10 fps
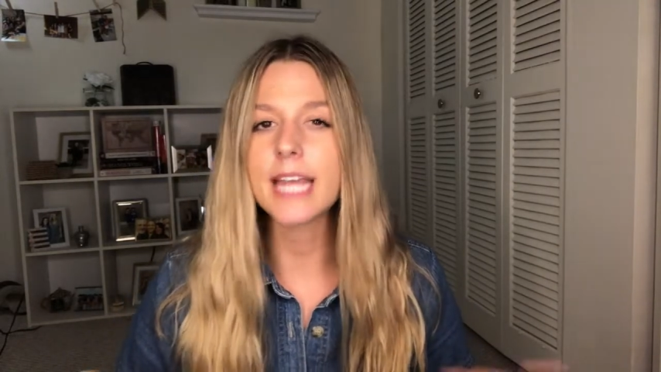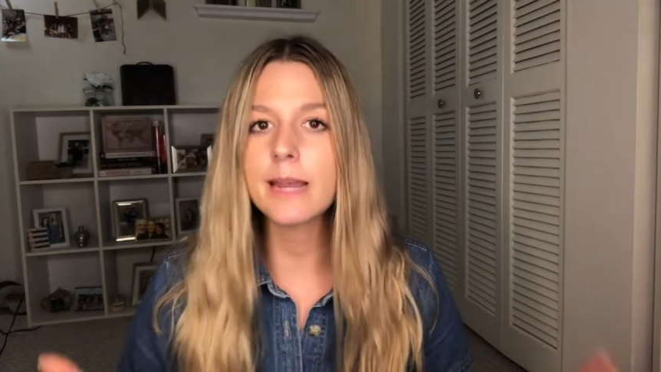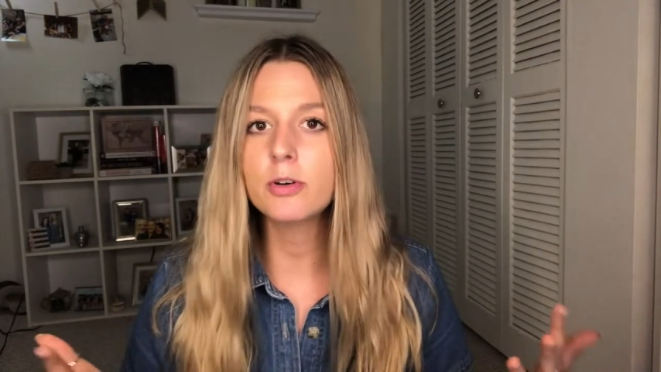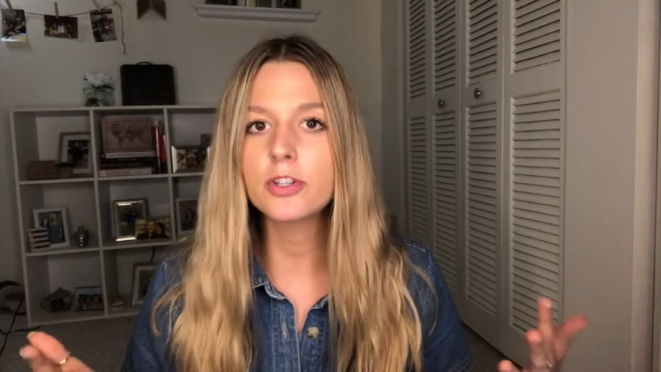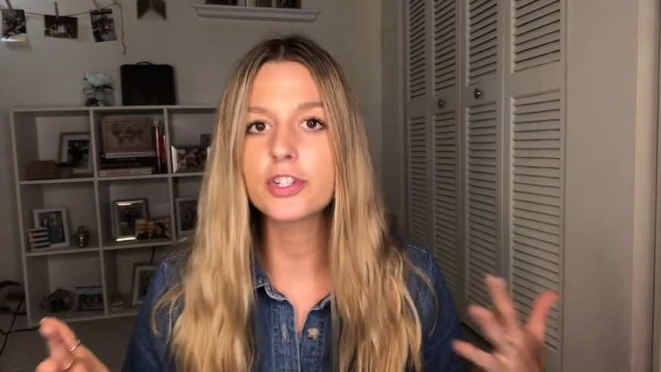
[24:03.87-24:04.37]

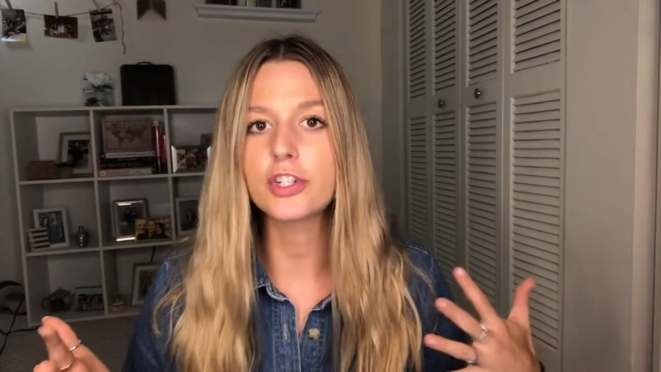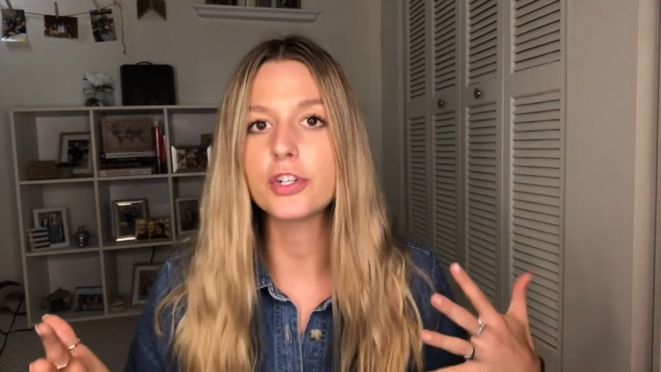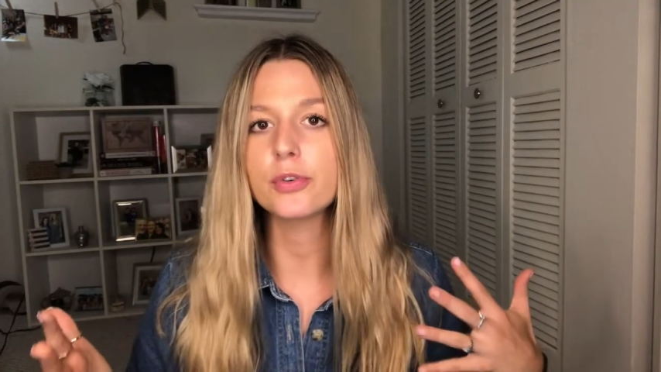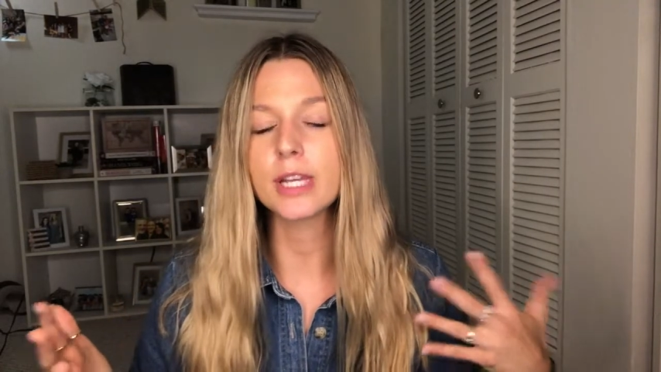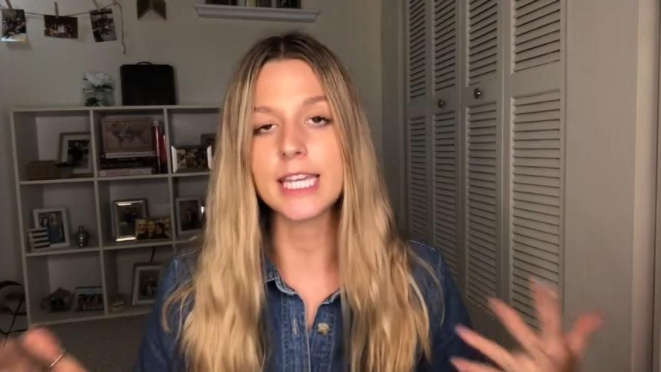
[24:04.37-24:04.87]
able
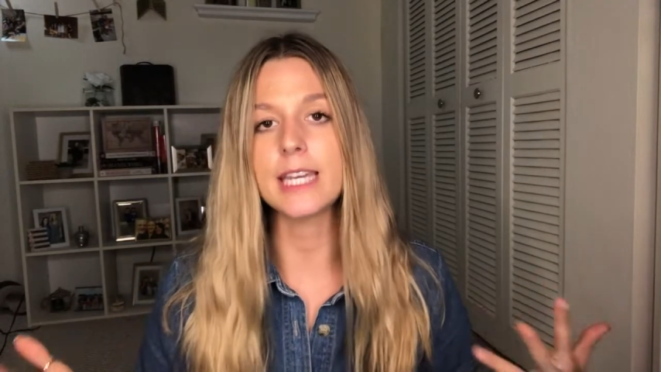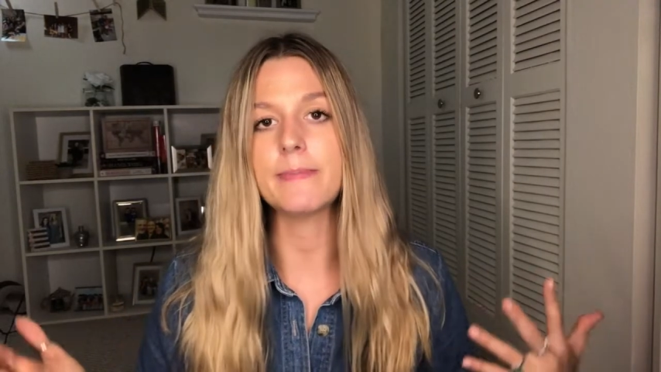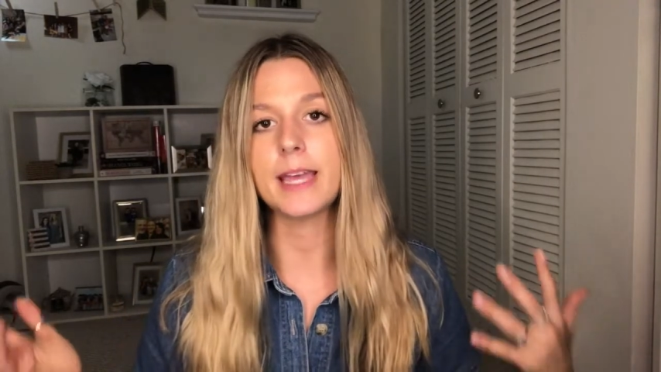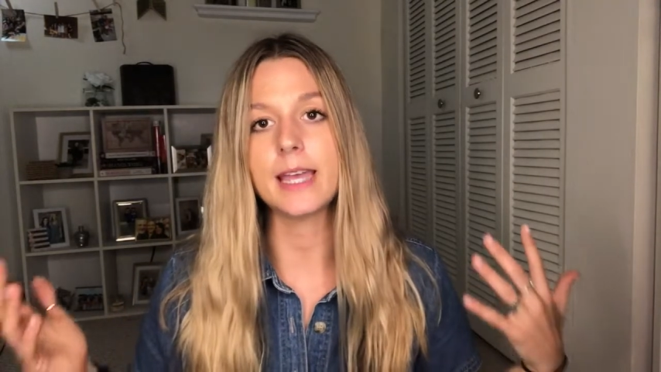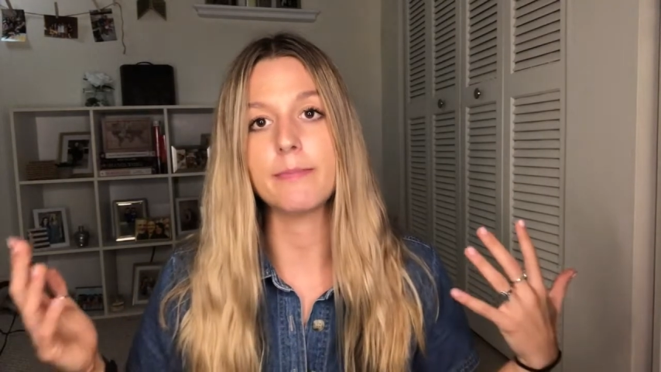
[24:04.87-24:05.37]
to keep
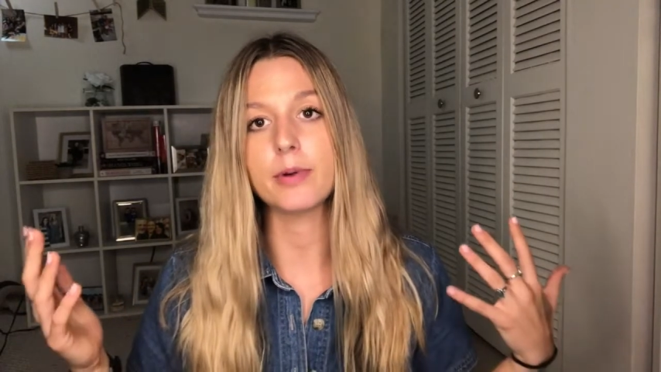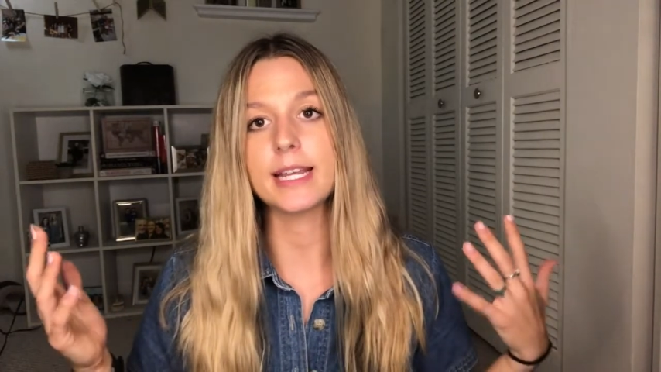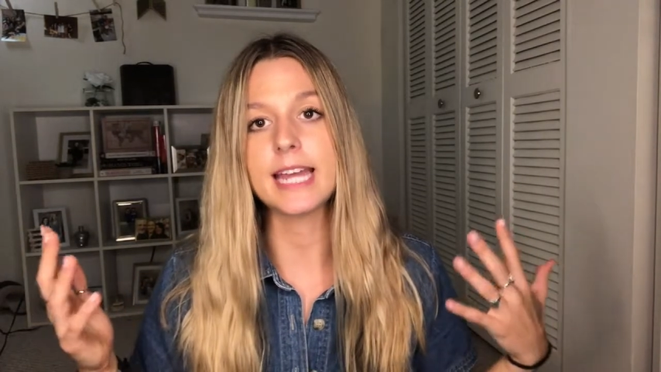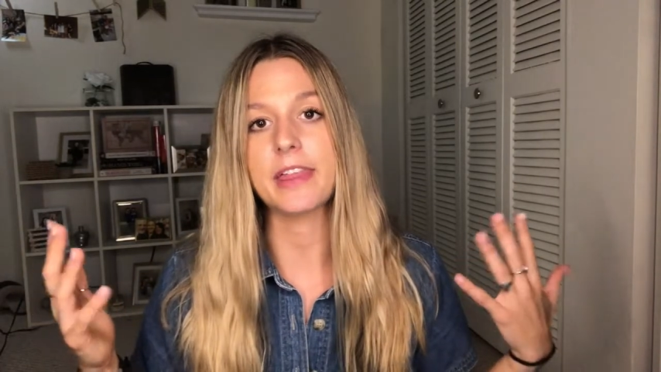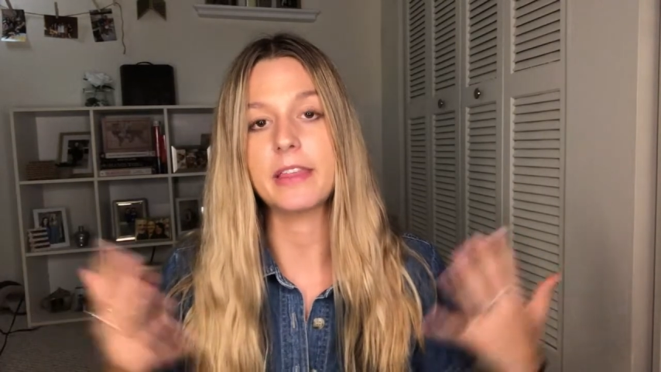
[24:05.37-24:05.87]
a
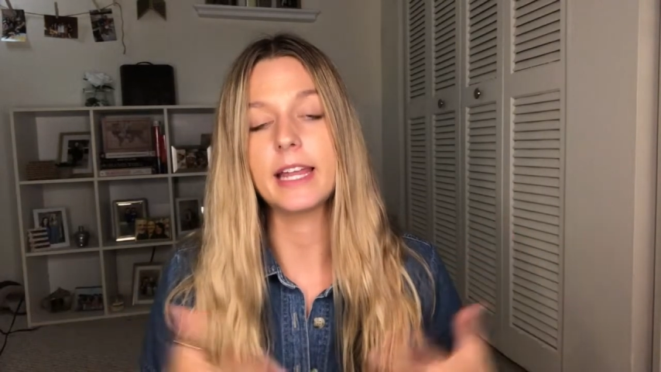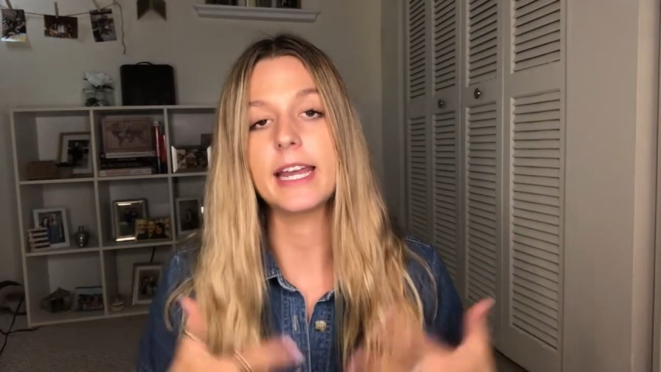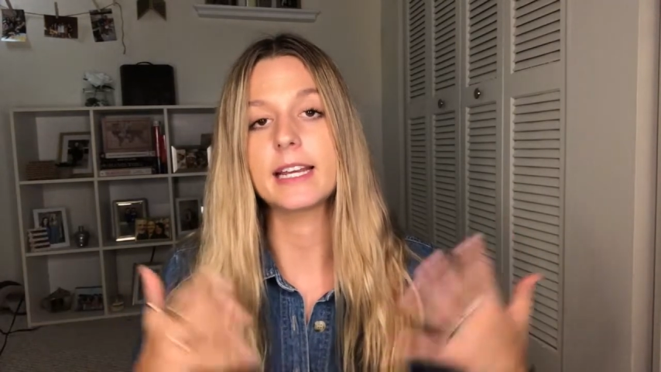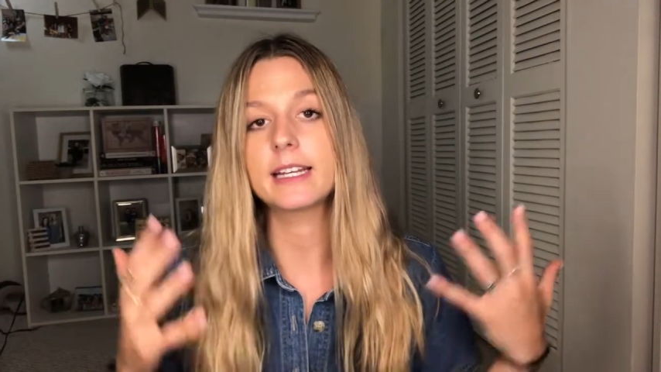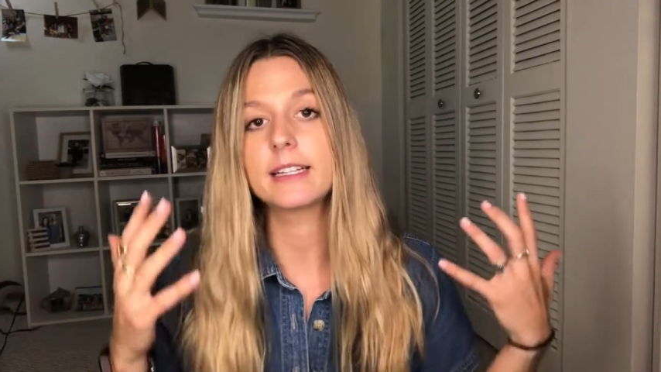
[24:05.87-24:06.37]
pretty
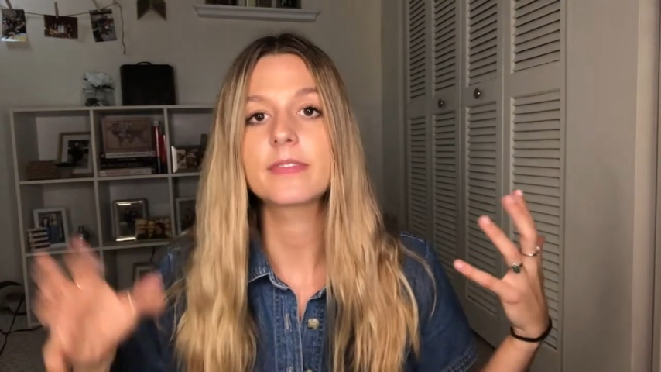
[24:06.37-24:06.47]
athletic,